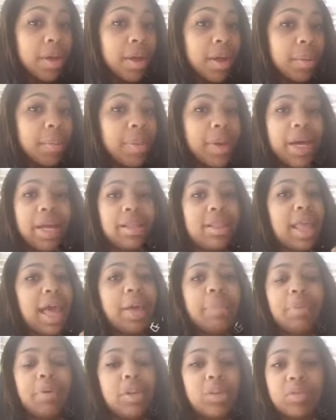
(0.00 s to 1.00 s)
but
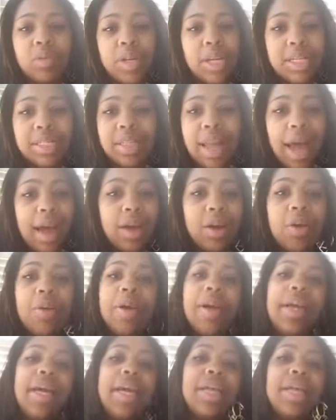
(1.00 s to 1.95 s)
that booth rent is not going